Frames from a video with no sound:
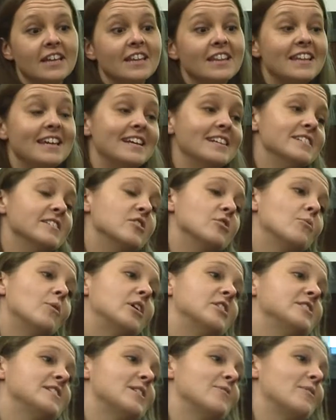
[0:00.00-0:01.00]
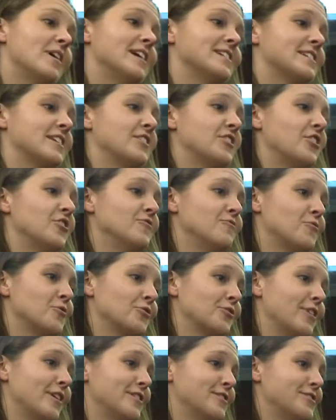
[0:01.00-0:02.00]
These are words that we're asking third and
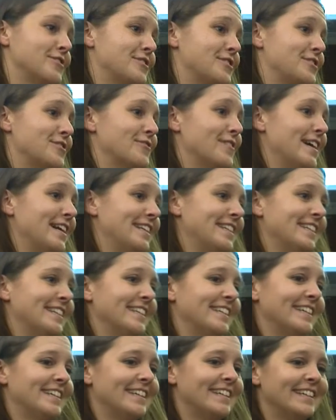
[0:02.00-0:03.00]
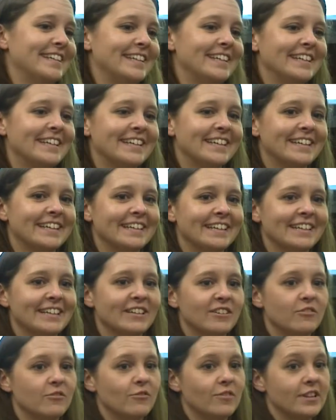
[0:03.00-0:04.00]
fourth graders to read
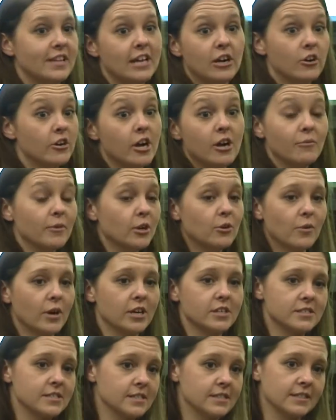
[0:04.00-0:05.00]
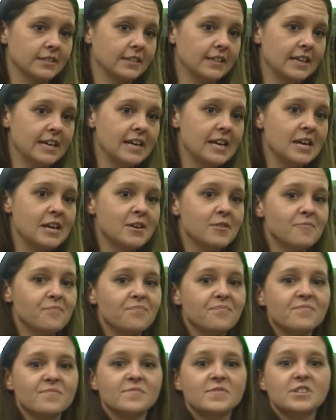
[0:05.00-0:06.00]
that are not real words
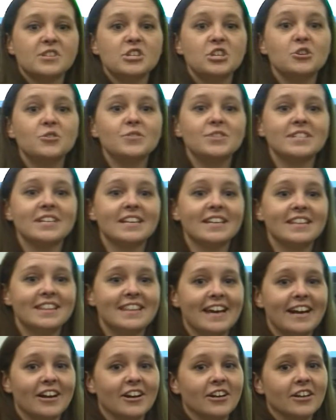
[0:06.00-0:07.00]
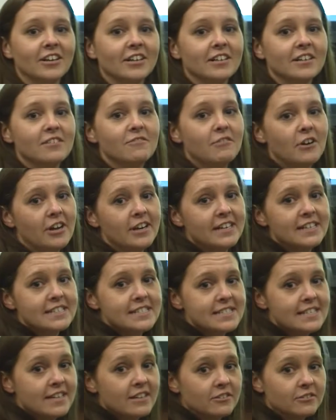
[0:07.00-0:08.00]
using their phonics
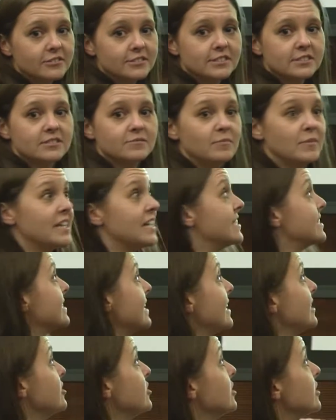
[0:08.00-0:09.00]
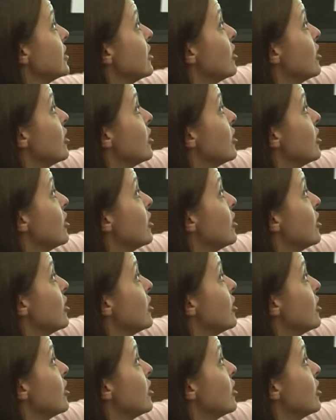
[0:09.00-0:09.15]
skills because they should